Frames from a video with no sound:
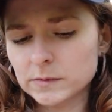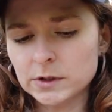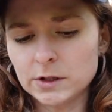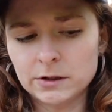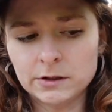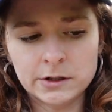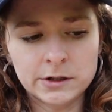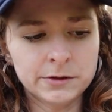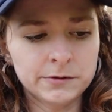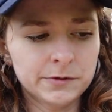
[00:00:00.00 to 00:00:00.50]

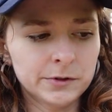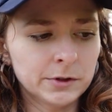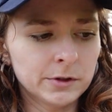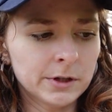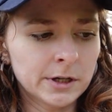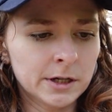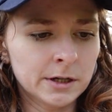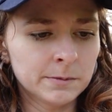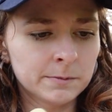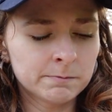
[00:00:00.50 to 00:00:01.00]
Oh, I didn't feel
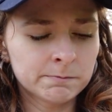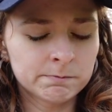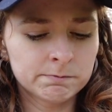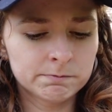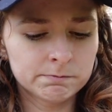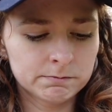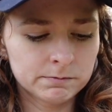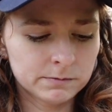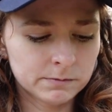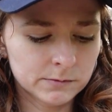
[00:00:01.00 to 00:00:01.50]
that.
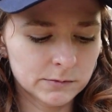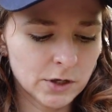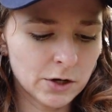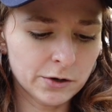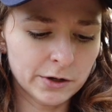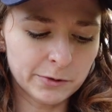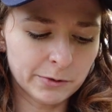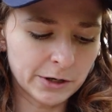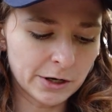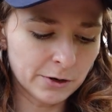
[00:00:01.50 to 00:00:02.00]
Oh,
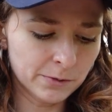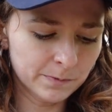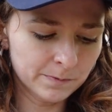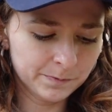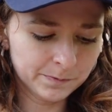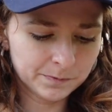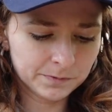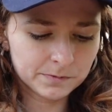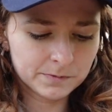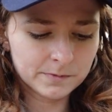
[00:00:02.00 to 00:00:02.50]
there we go.
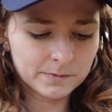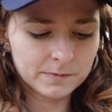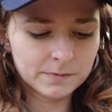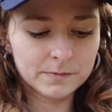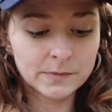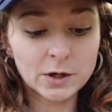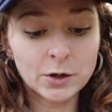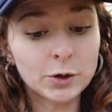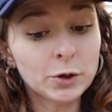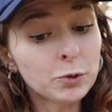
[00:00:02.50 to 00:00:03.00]

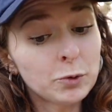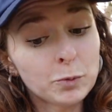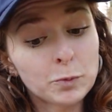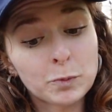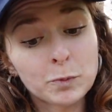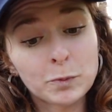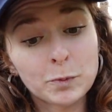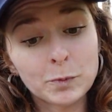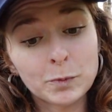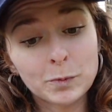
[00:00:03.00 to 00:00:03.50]
Oh.
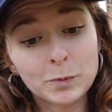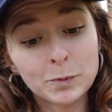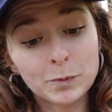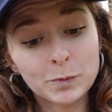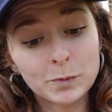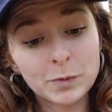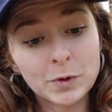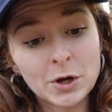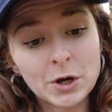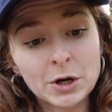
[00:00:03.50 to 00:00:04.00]

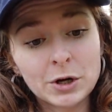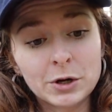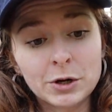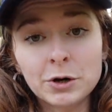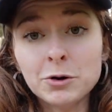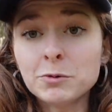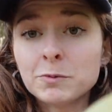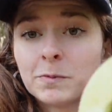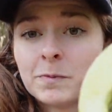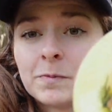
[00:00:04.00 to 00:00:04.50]
Oh.